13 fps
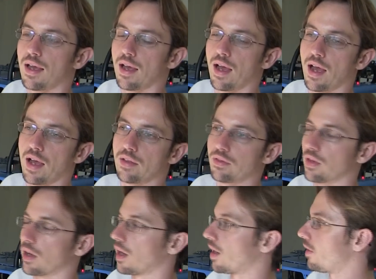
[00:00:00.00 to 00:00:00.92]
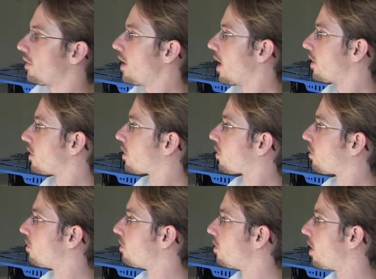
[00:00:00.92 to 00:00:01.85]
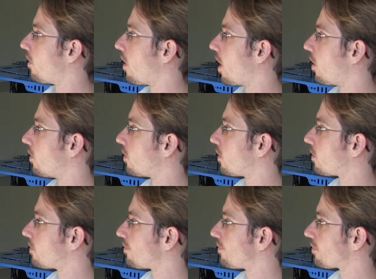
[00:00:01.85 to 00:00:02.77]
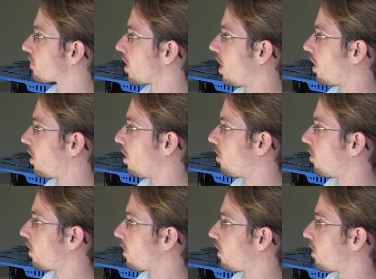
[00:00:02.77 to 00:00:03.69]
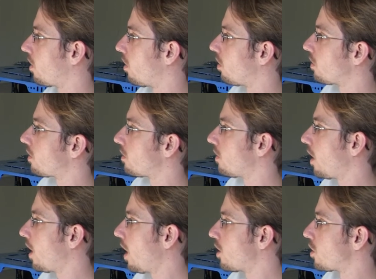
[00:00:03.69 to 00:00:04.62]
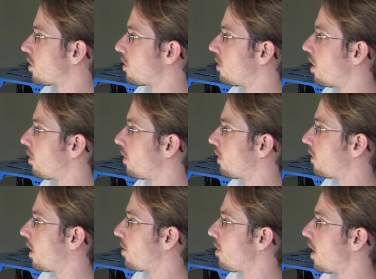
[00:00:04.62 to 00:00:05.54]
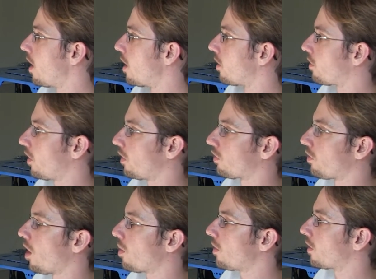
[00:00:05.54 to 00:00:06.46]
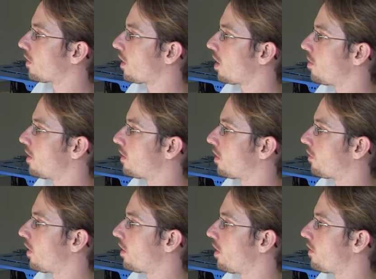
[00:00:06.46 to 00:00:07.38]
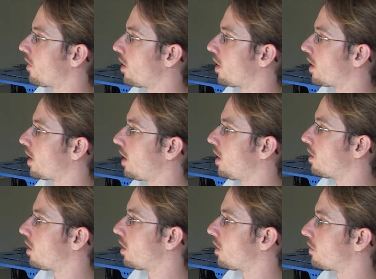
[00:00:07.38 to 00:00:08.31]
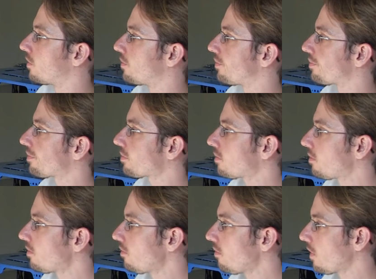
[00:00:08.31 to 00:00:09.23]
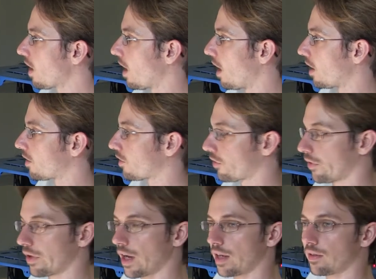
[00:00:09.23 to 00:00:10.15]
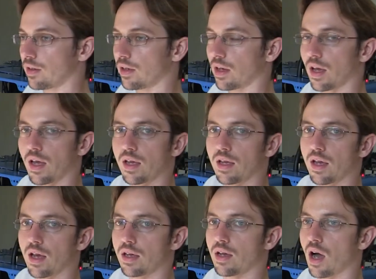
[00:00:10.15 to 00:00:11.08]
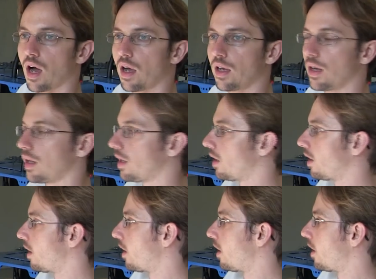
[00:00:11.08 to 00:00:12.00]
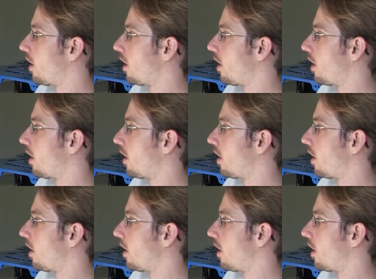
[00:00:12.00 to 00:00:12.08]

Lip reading: And yeah, the crew around, yeah, God, what's he called? I should know his name. Chris Roberts. I mean, they're very keen on creating a highly